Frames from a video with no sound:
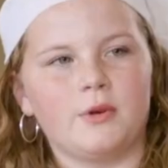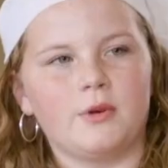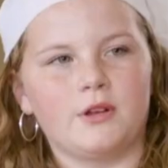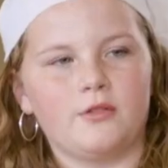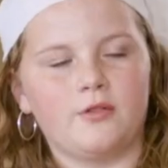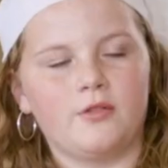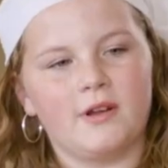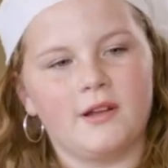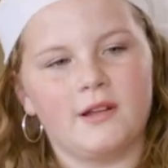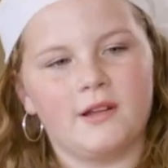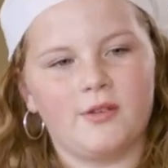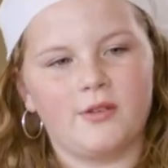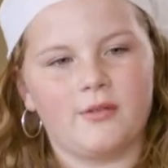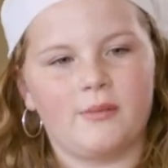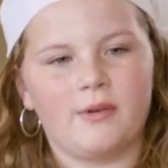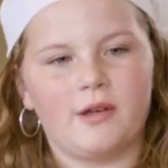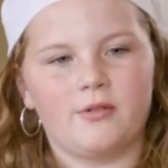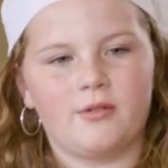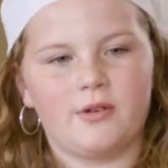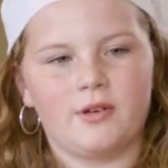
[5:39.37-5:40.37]
much for
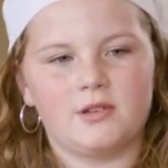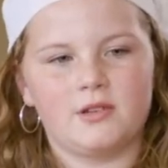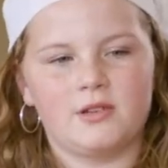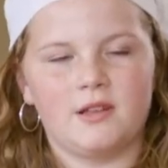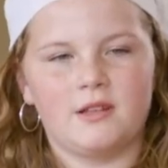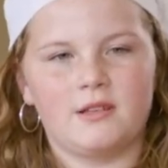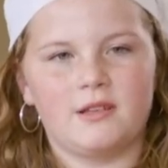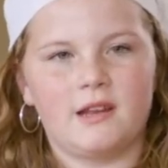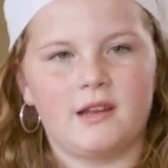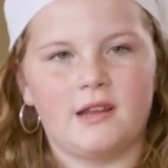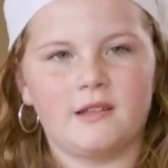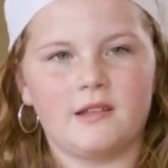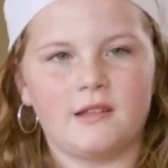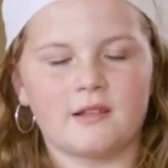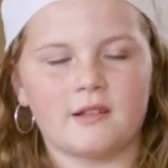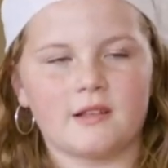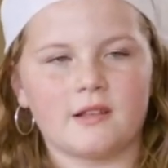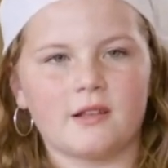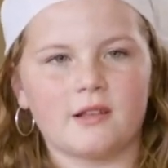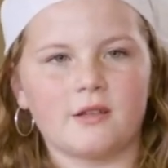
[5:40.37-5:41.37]
answering my questions, and I think
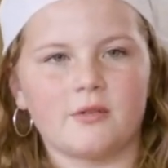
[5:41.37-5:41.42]
this is